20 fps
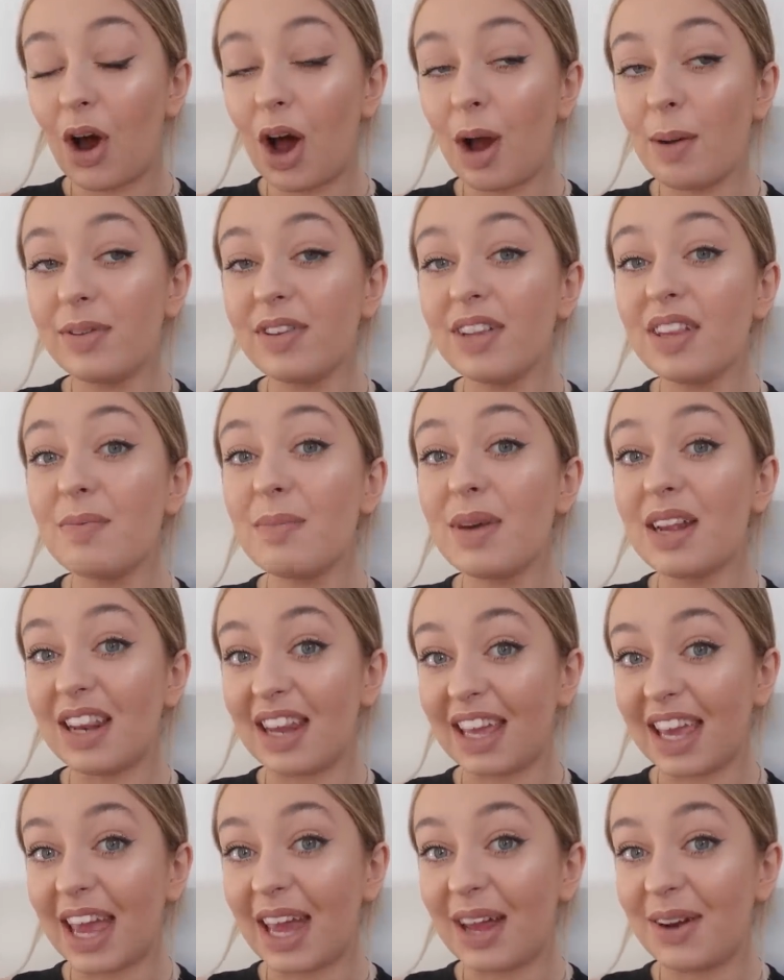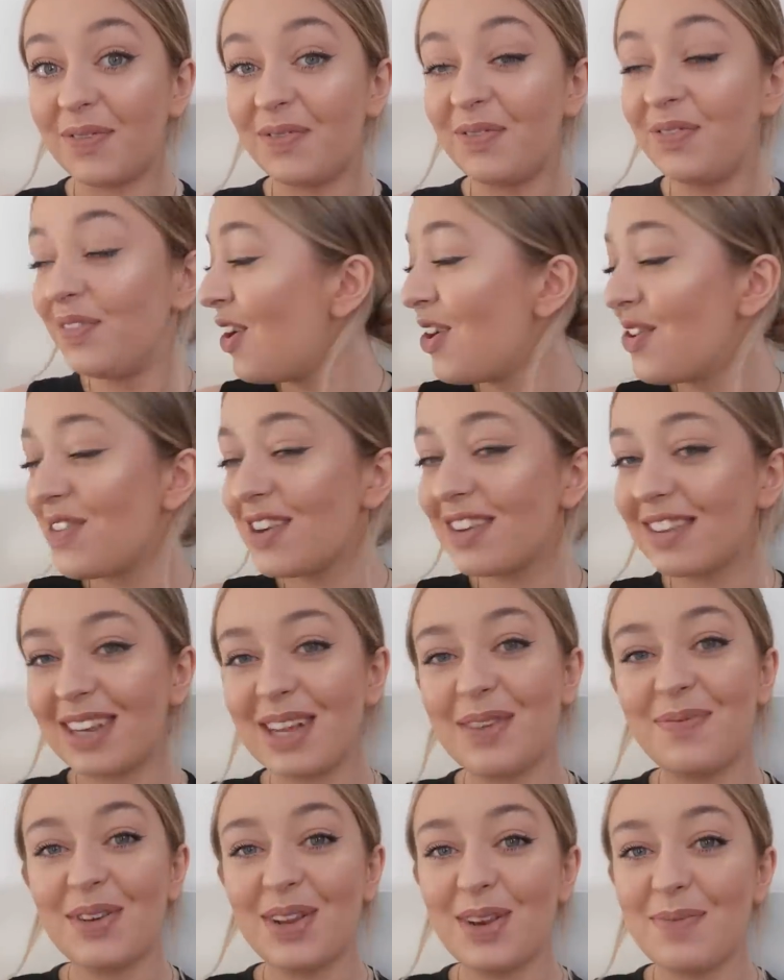I was in the middle again. I always
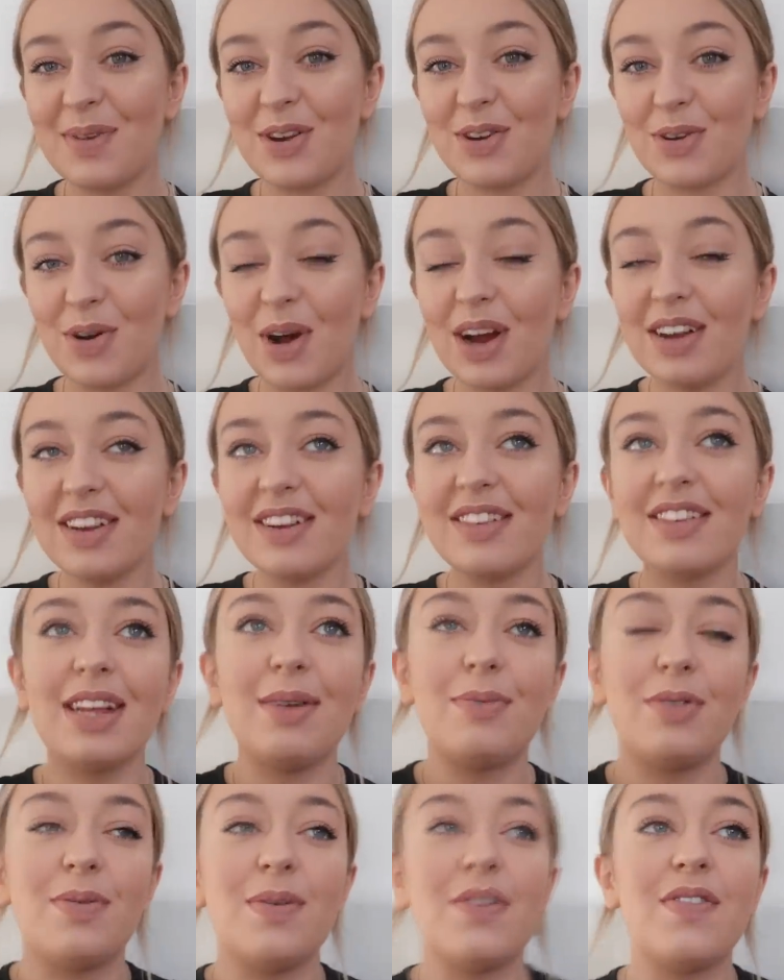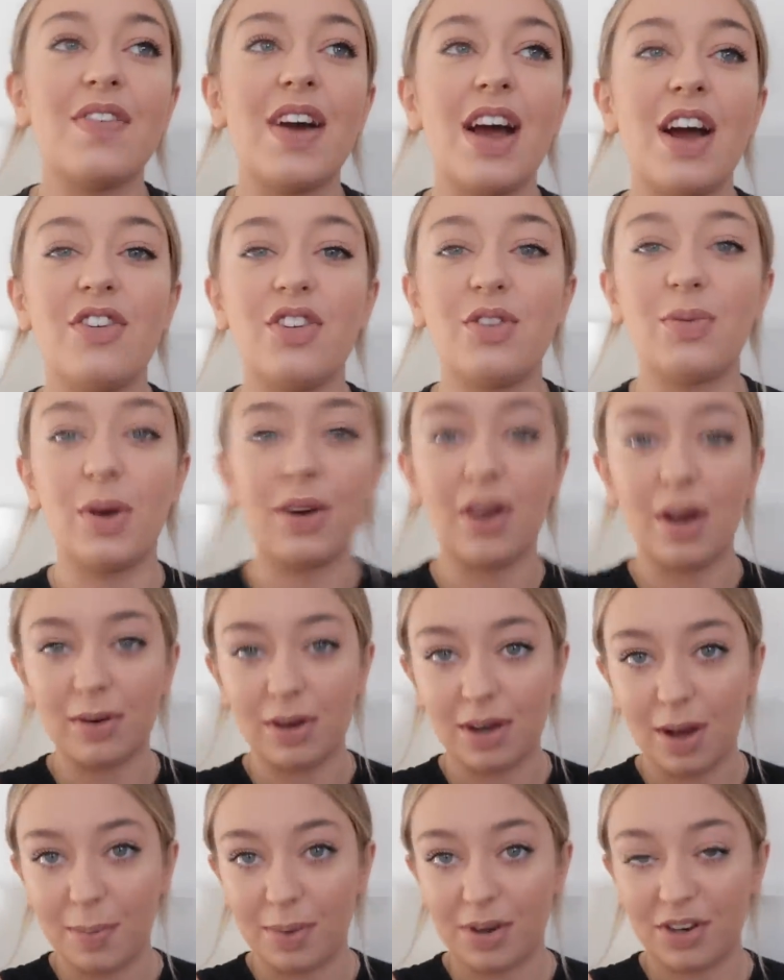sleep in the middle. I did sleep, to be fair. I just woke up
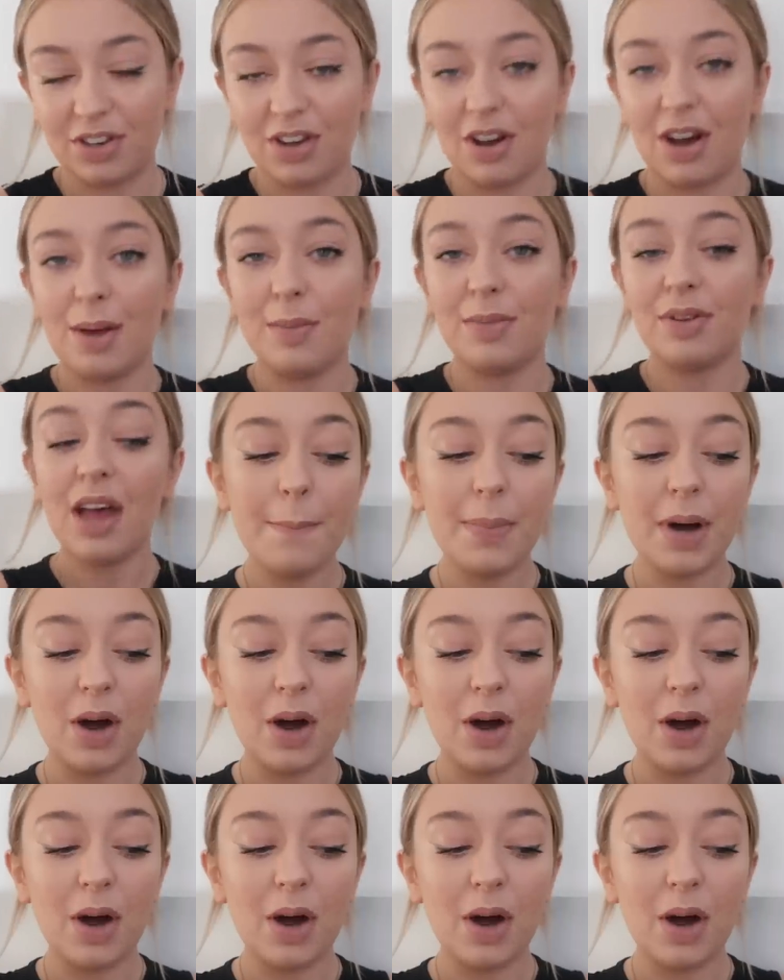a couple of times.